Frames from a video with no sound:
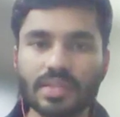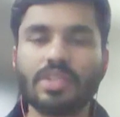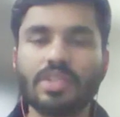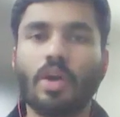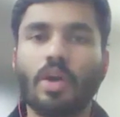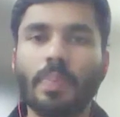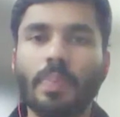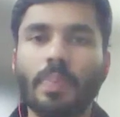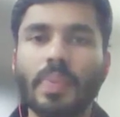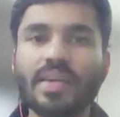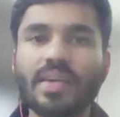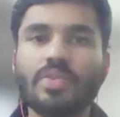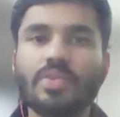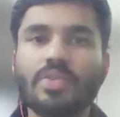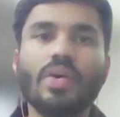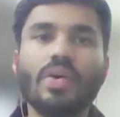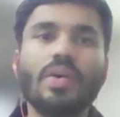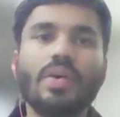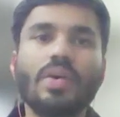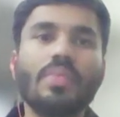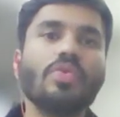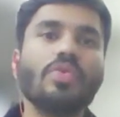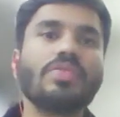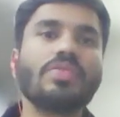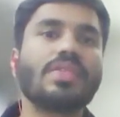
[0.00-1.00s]
topic you are
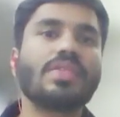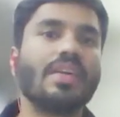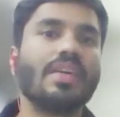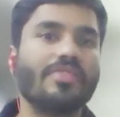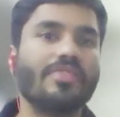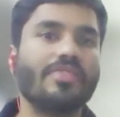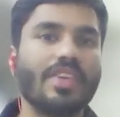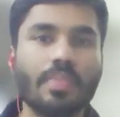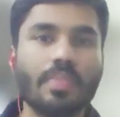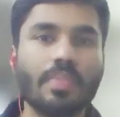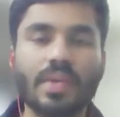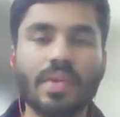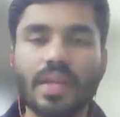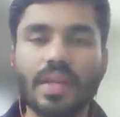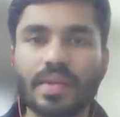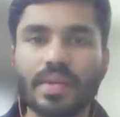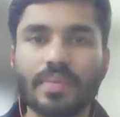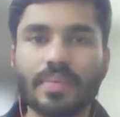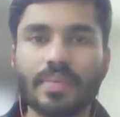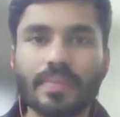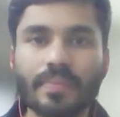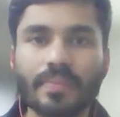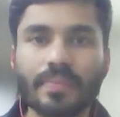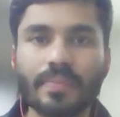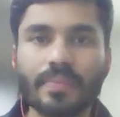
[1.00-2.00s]
most comfortable in.
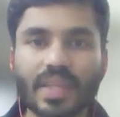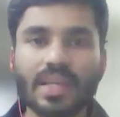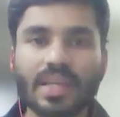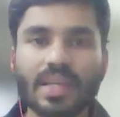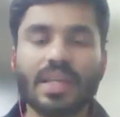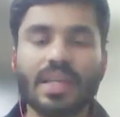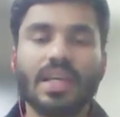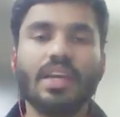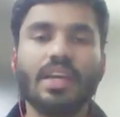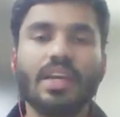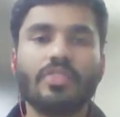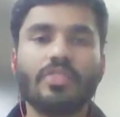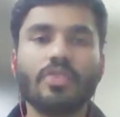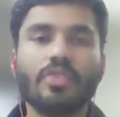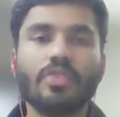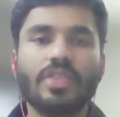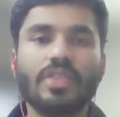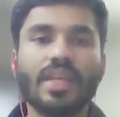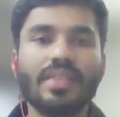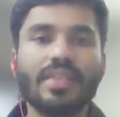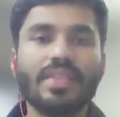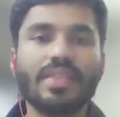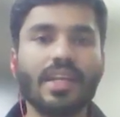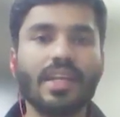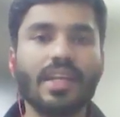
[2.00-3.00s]
If you
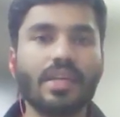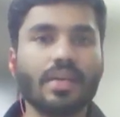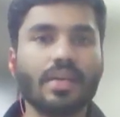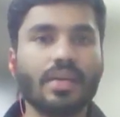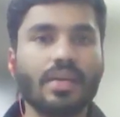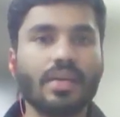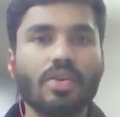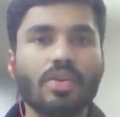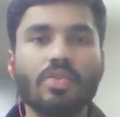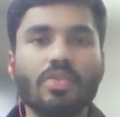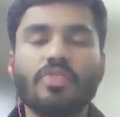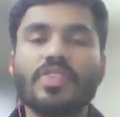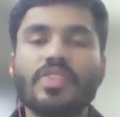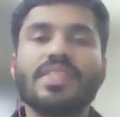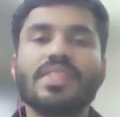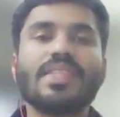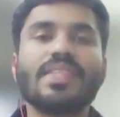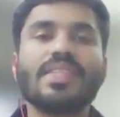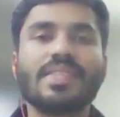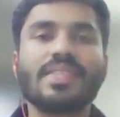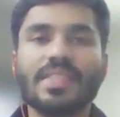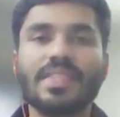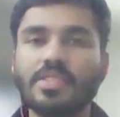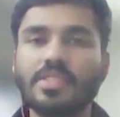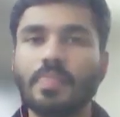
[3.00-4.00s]
think that your
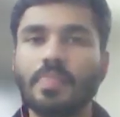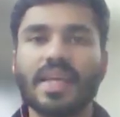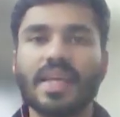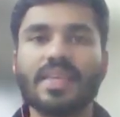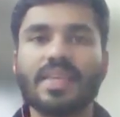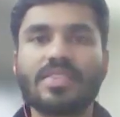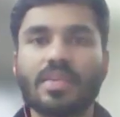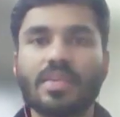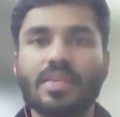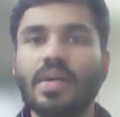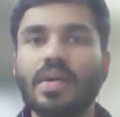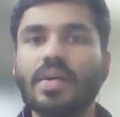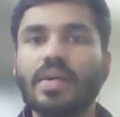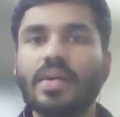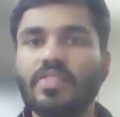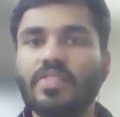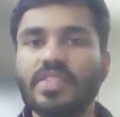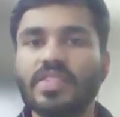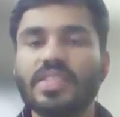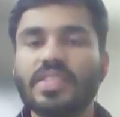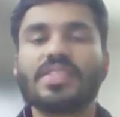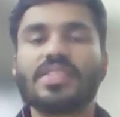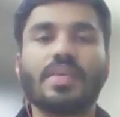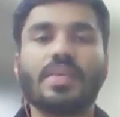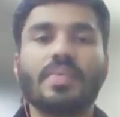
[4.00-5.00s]
physics is best among
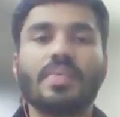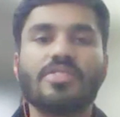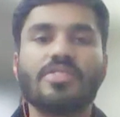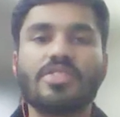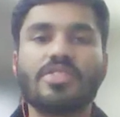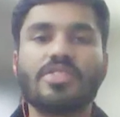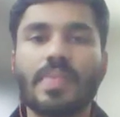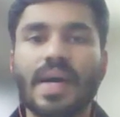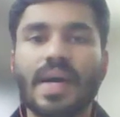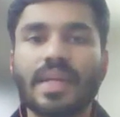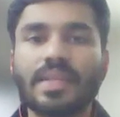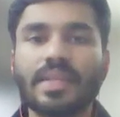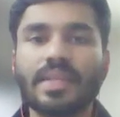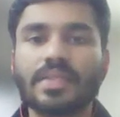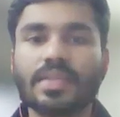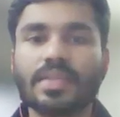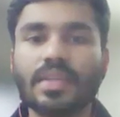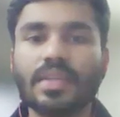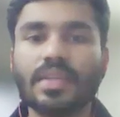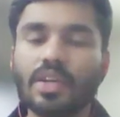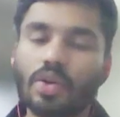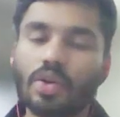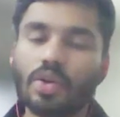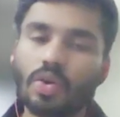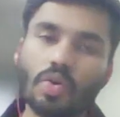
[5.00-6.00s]
physics, chemistry, maths,
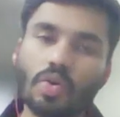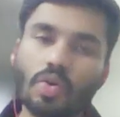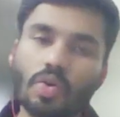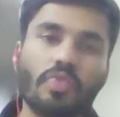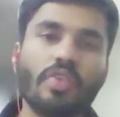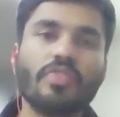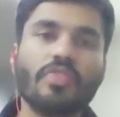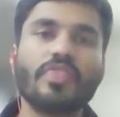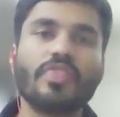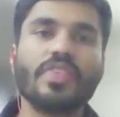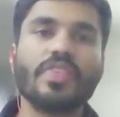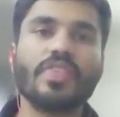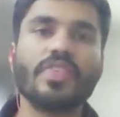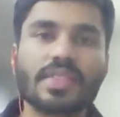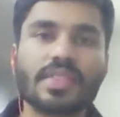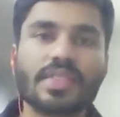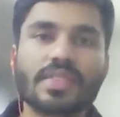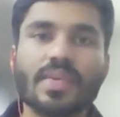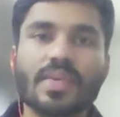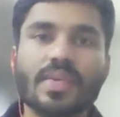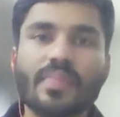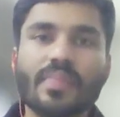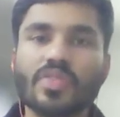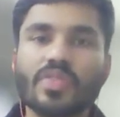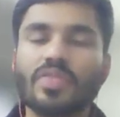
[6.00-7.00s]
go for
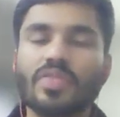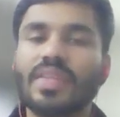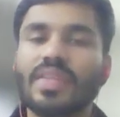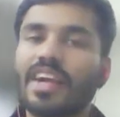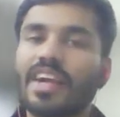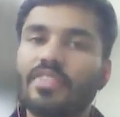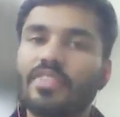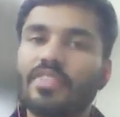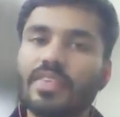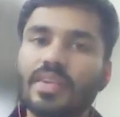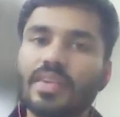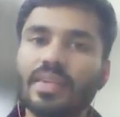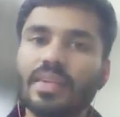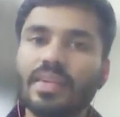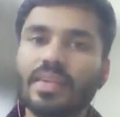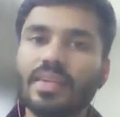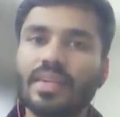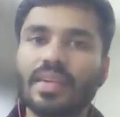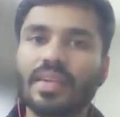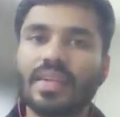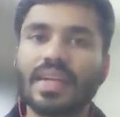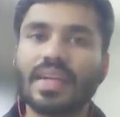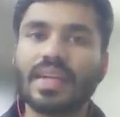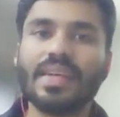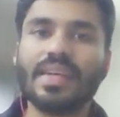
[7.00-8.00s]
physics. That will,
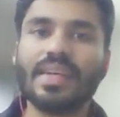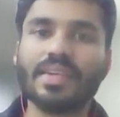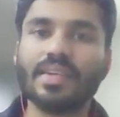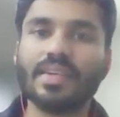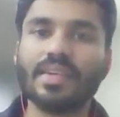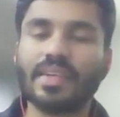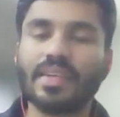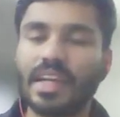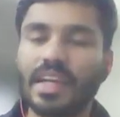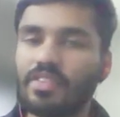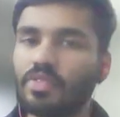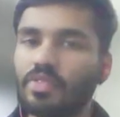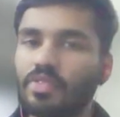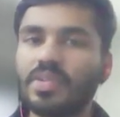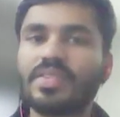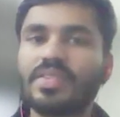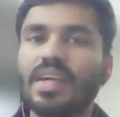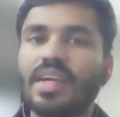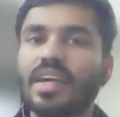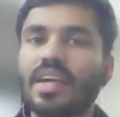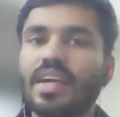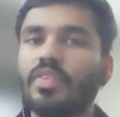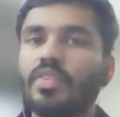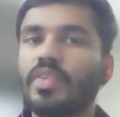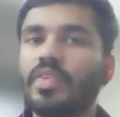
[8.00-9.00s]
right from the
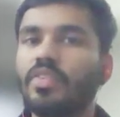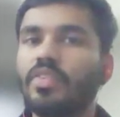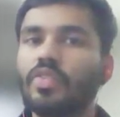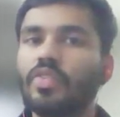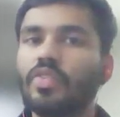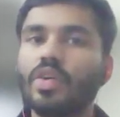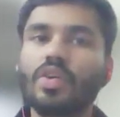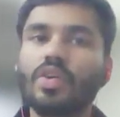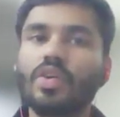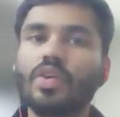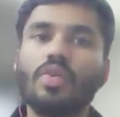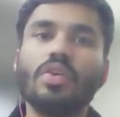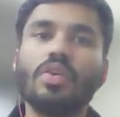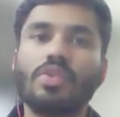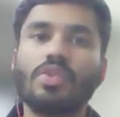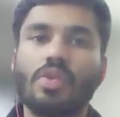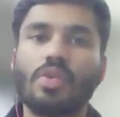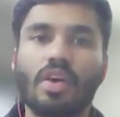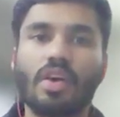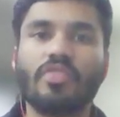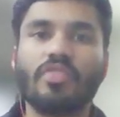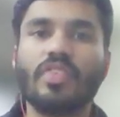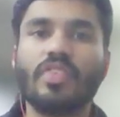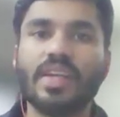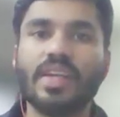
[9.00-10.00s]
start, it will give you a good
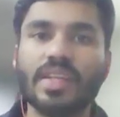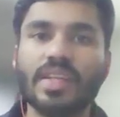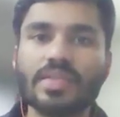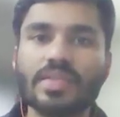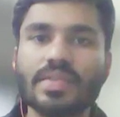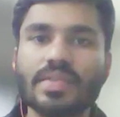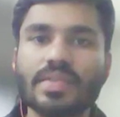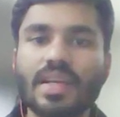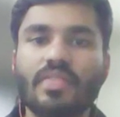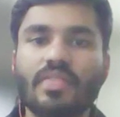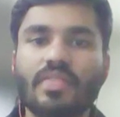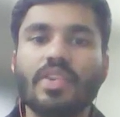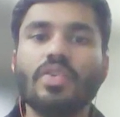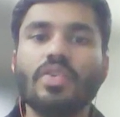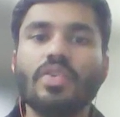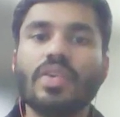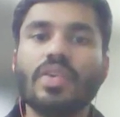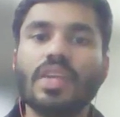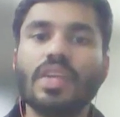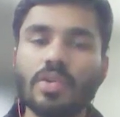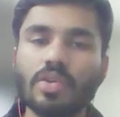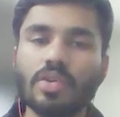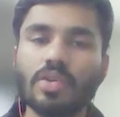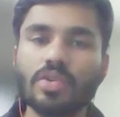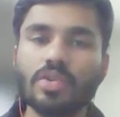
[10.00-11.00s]
confidence when you're
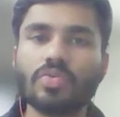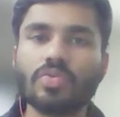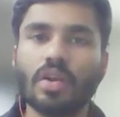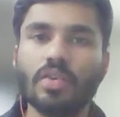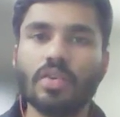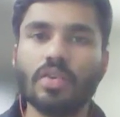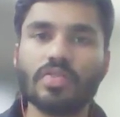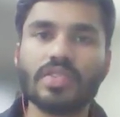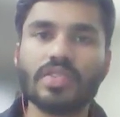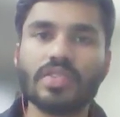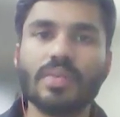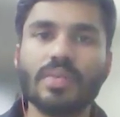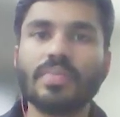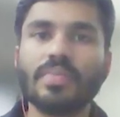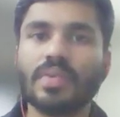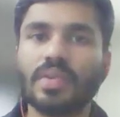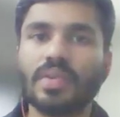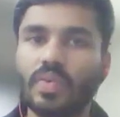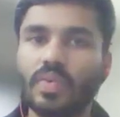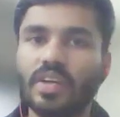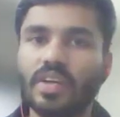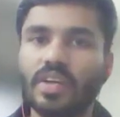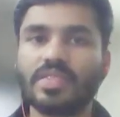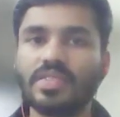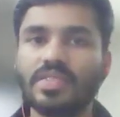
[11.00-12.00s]
able to solve some
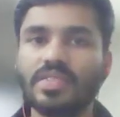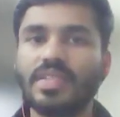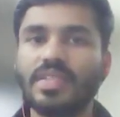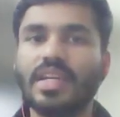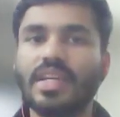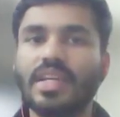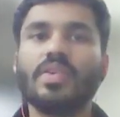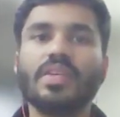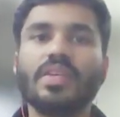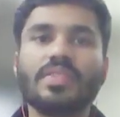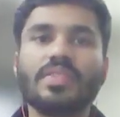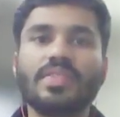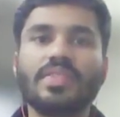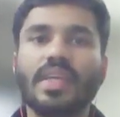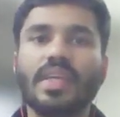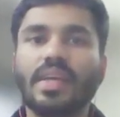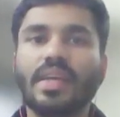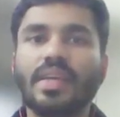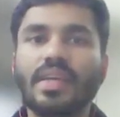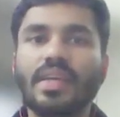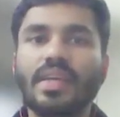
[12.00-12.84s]
questions that you are seeing.